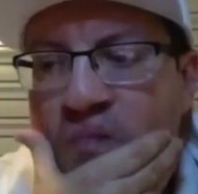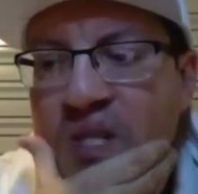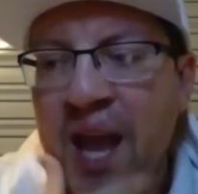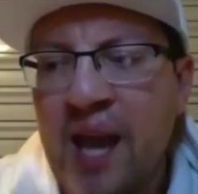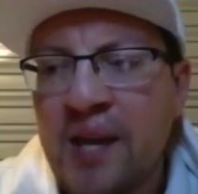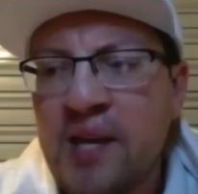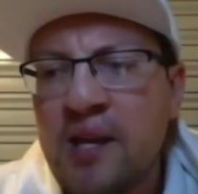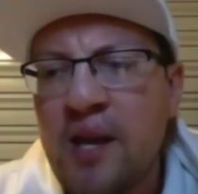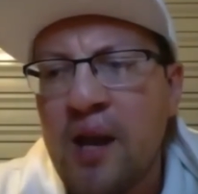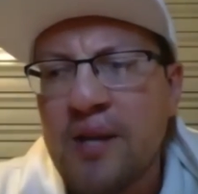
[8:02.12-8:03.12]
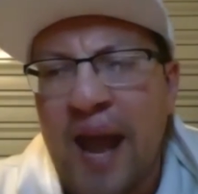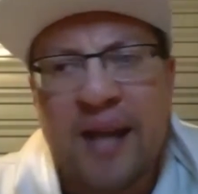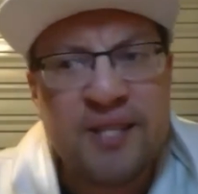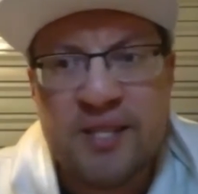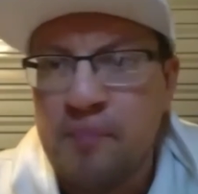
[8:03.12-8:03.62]
And he
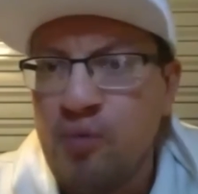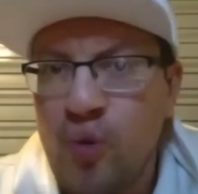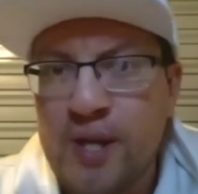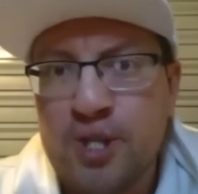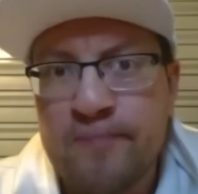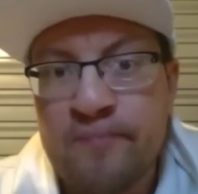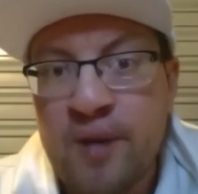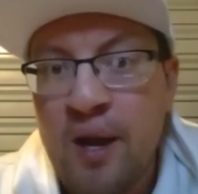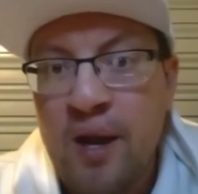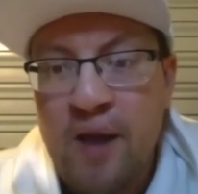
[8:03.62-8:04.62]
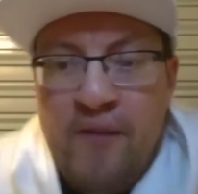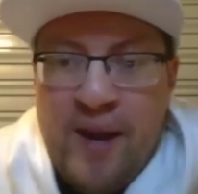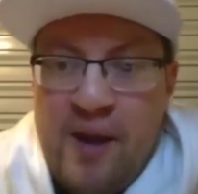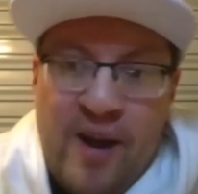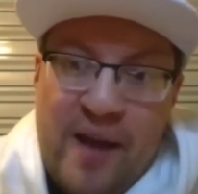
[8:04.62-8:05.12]
asked a simple question. If I
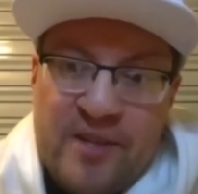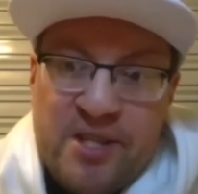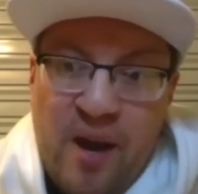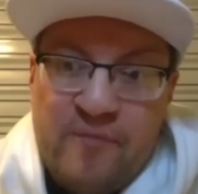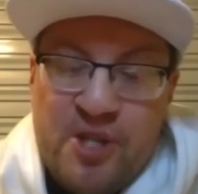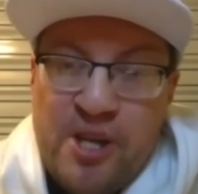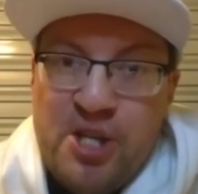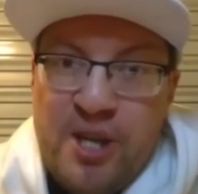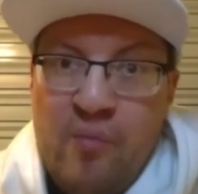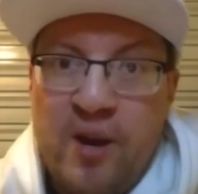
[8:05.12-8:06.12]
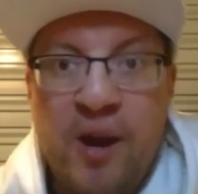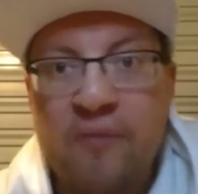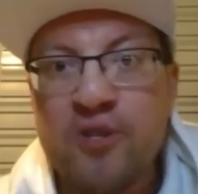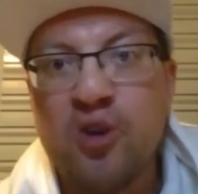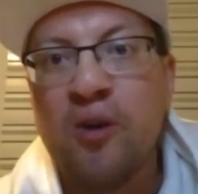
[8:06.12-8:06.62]
never had this conversation, I would have
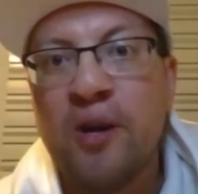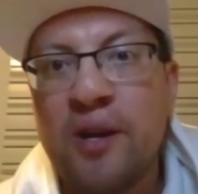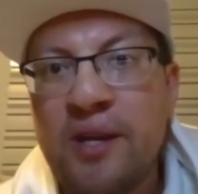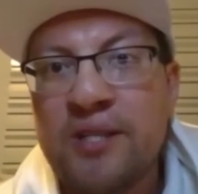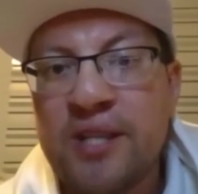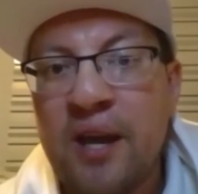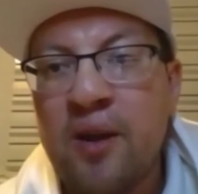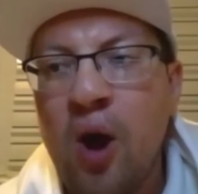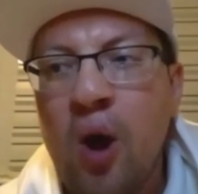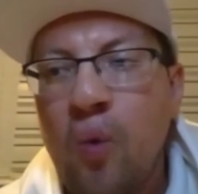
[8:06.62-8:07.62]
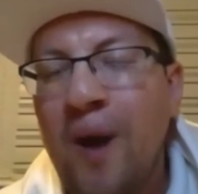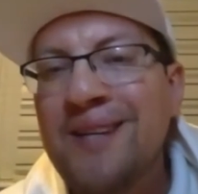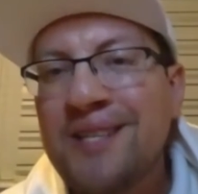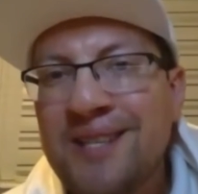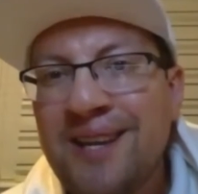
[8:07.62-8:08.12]
never started. He said, "Why
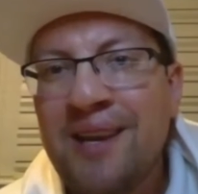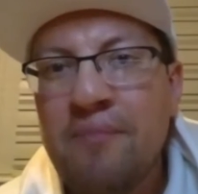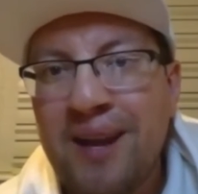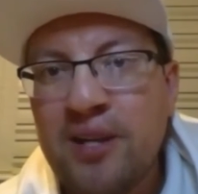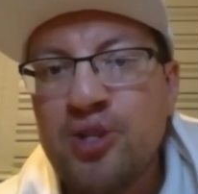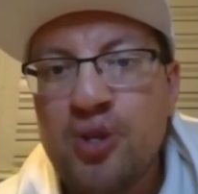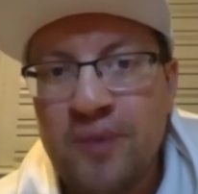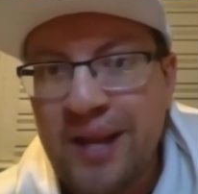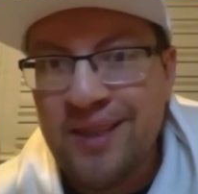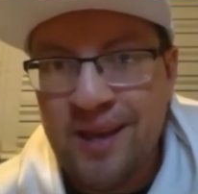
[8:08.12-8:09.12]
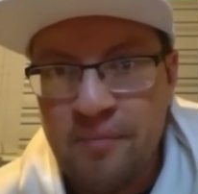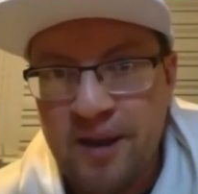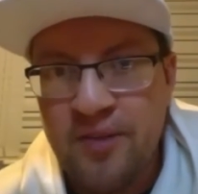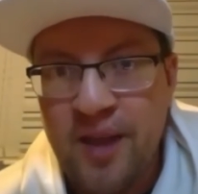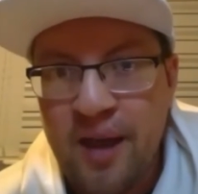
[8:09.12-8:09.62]
doesn't anybody do anything
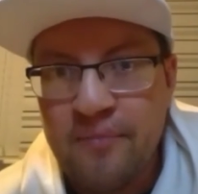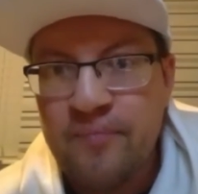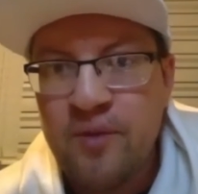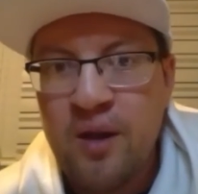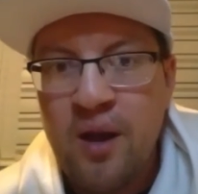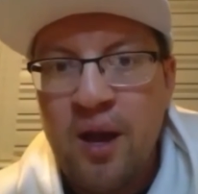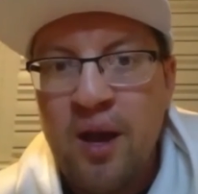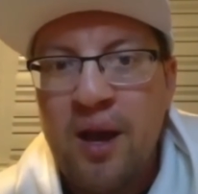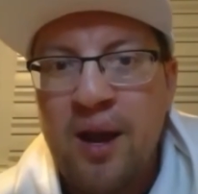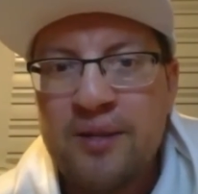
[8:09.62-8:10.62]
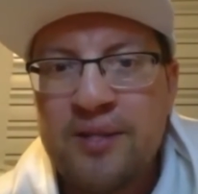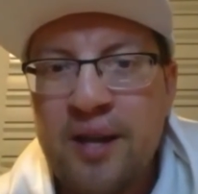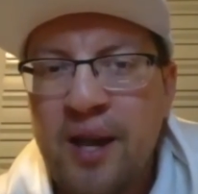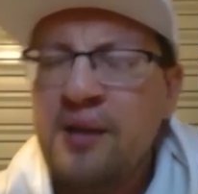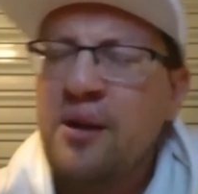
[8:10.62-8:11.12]
about that?" And I was
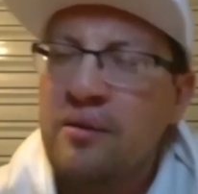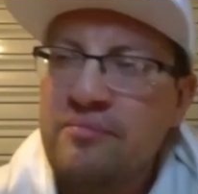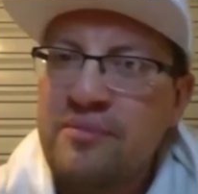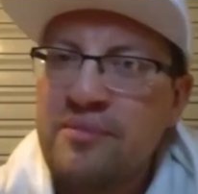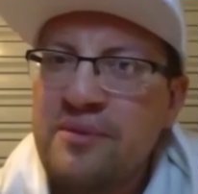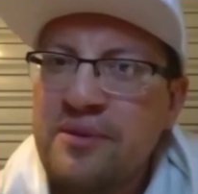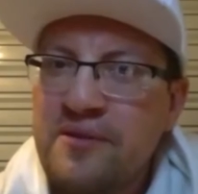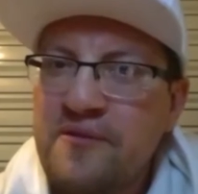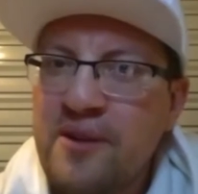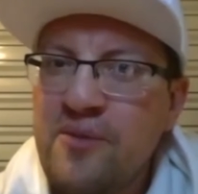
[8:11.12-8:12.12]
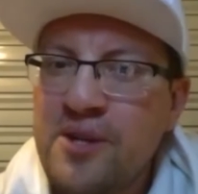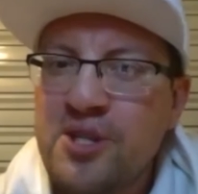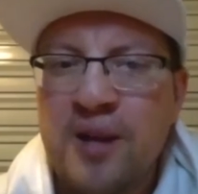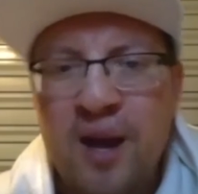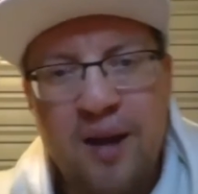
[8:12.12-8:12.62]
like, a good fucking
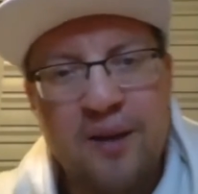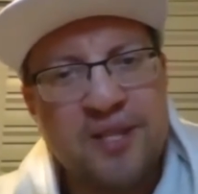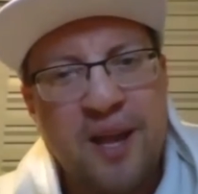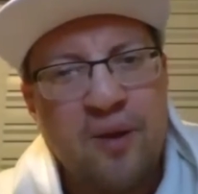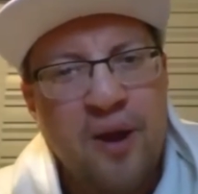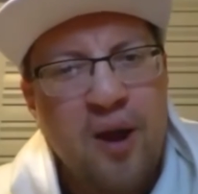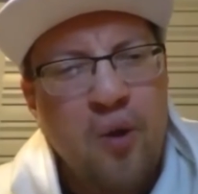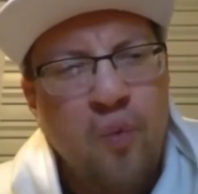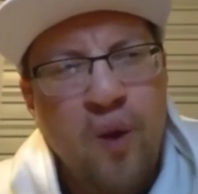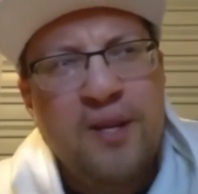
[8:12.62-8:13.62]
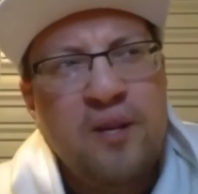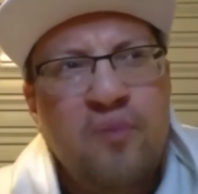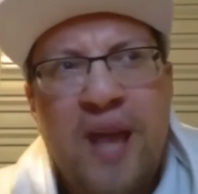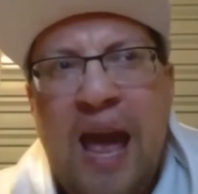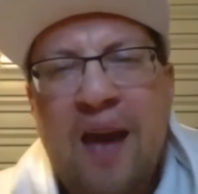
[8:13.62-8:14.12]
question. I was like, what did
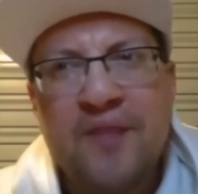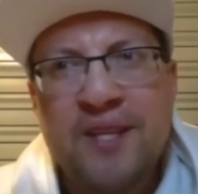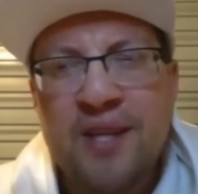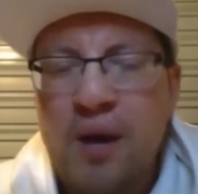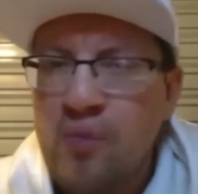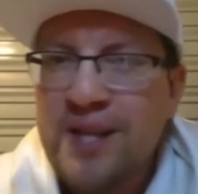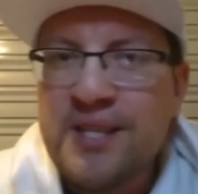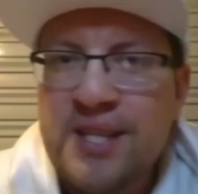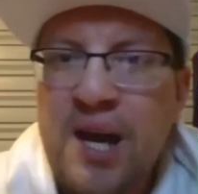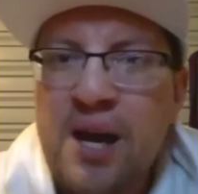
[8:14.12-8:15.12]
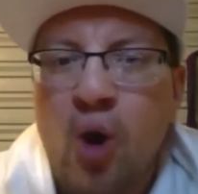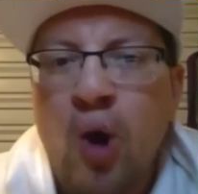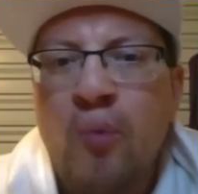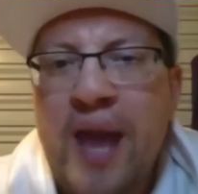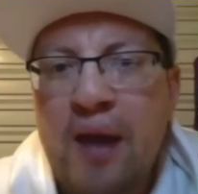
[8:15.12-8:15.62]
we have at the time? Well, at the time,
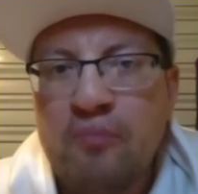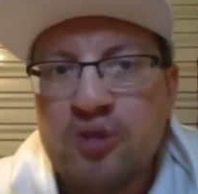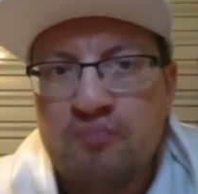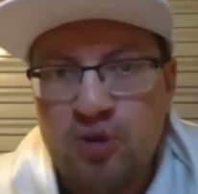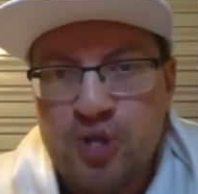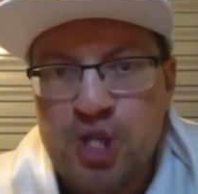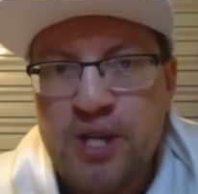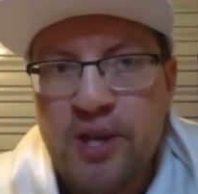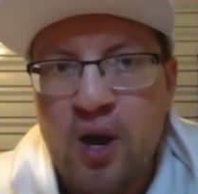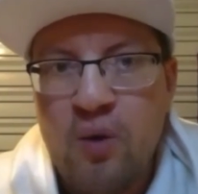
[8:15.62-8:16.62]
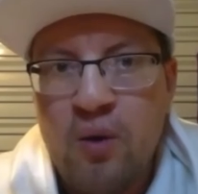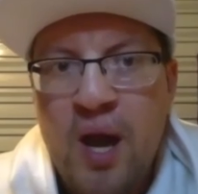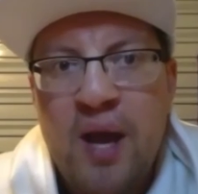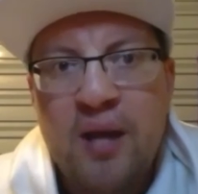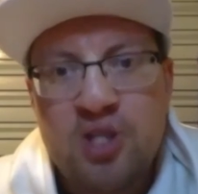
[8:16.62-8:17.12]
all we had was Bullshido.
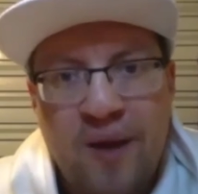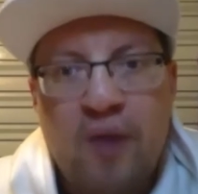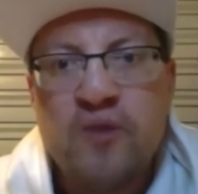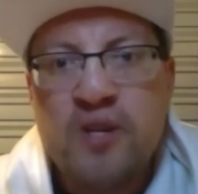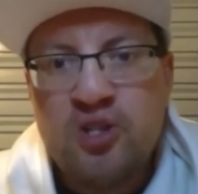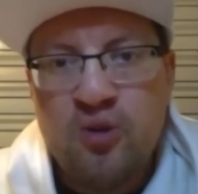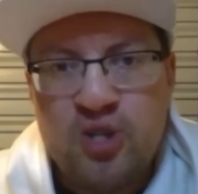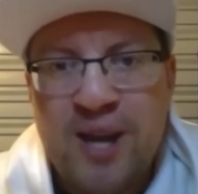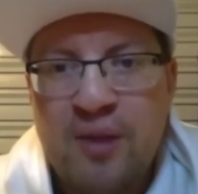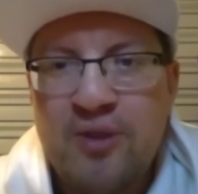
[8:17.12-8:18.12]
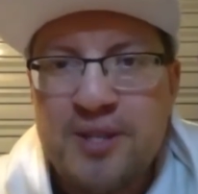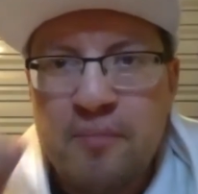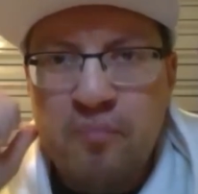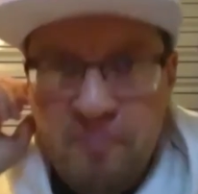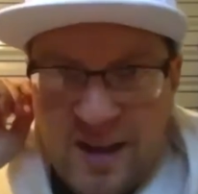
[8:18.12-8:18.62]
And so I researched and I looked,
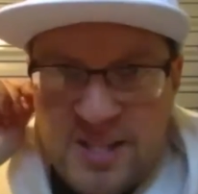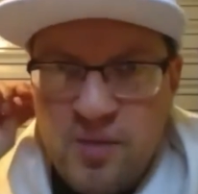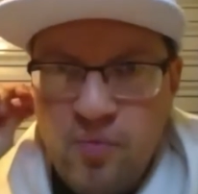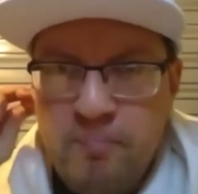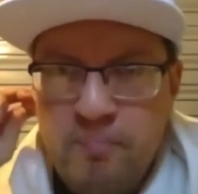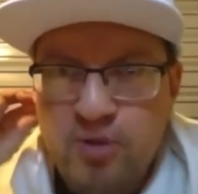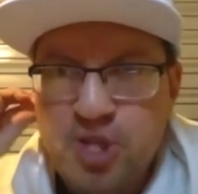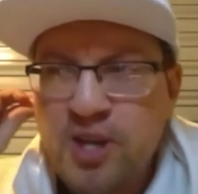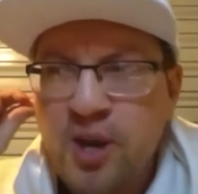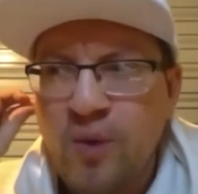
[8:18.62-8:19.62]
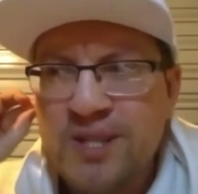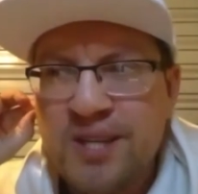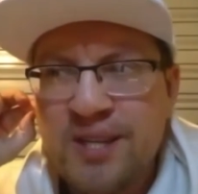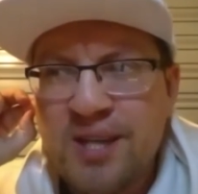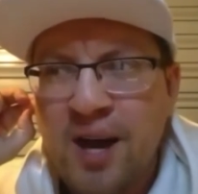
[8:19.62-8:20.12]
and basically what Bullshido was
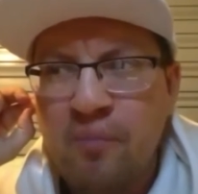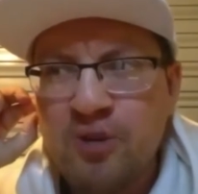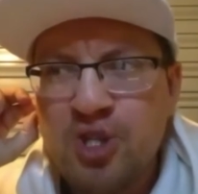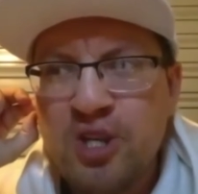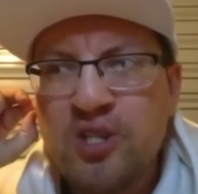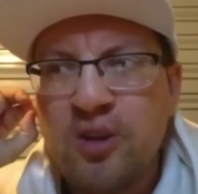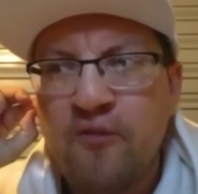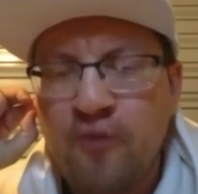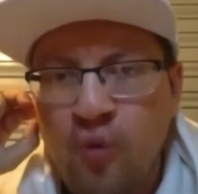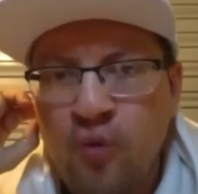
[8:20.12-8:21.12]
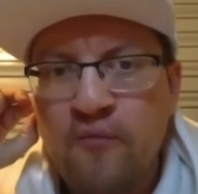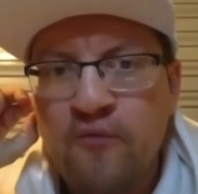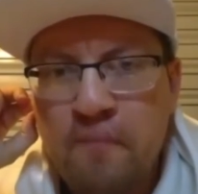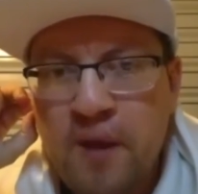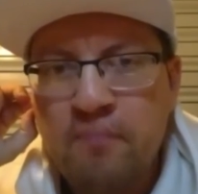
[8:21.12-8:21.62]
at the time was just a forum
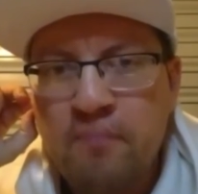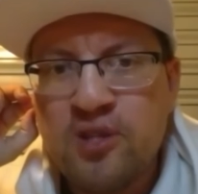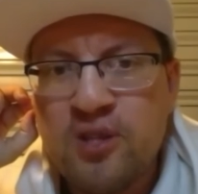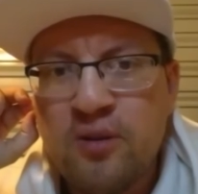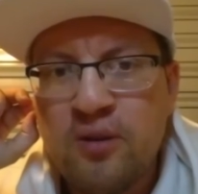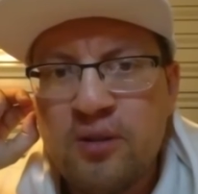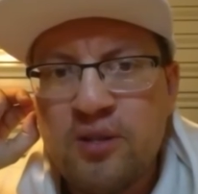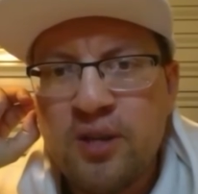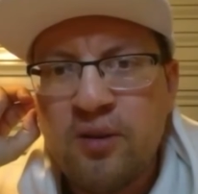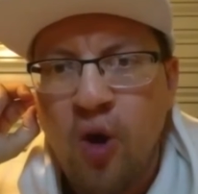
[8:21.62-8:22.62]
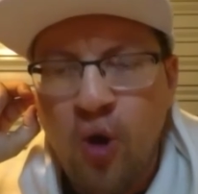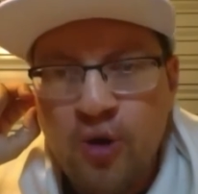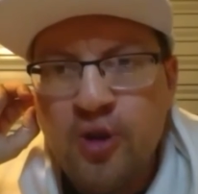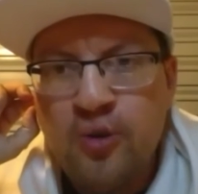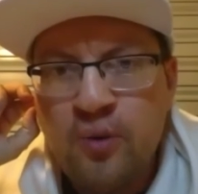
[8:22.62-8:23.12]
for people to
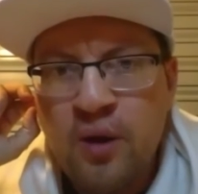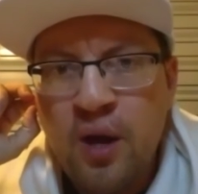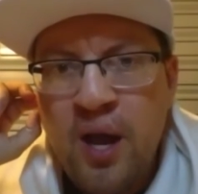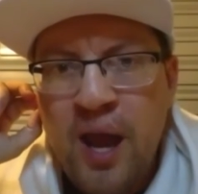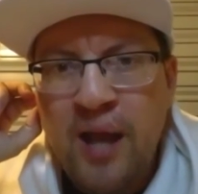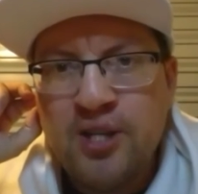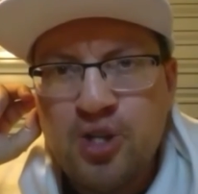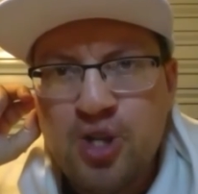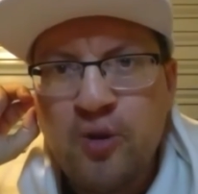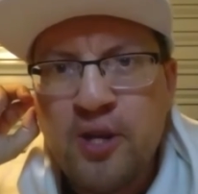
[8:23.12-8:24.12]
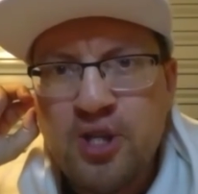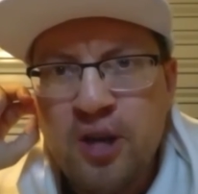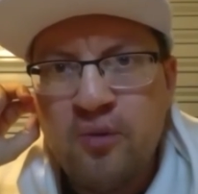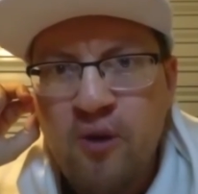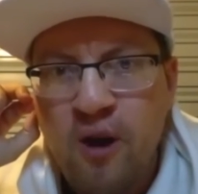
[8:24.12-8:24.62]
argue and to jerk each
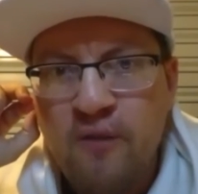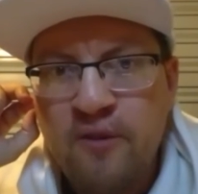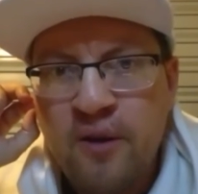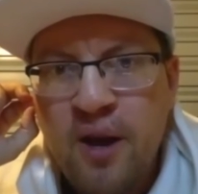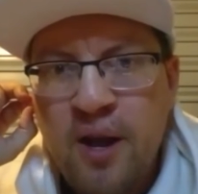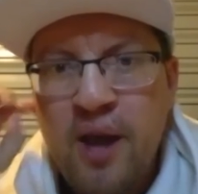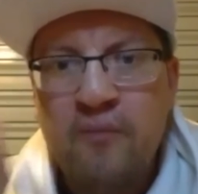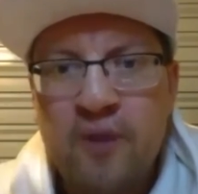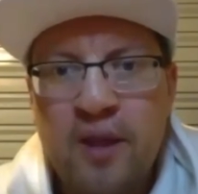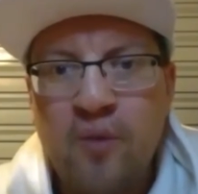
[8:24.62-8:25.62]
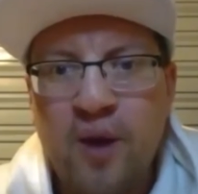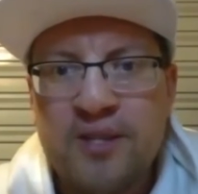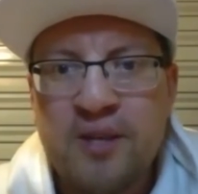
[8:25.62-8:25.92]
other off. It really was.